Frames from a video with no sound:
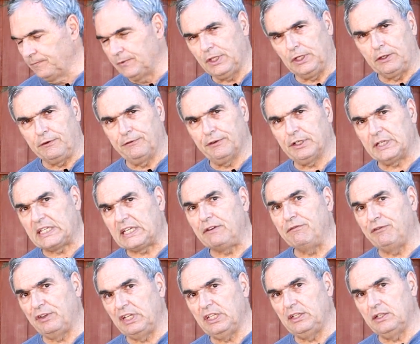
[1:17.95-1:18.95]
that are very
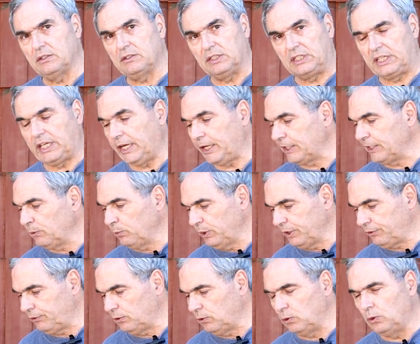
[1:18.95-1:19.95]
convenient to carry
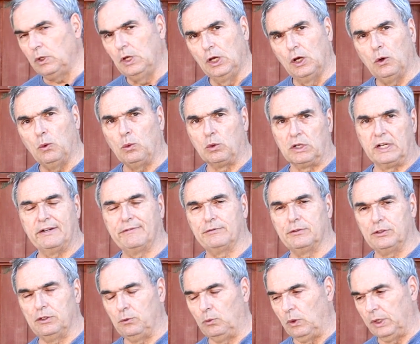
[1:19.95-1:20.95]
with you
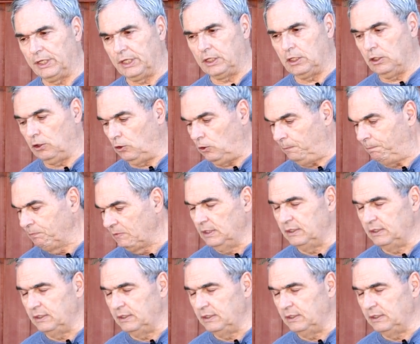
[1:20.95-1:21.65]
wherever you want to go.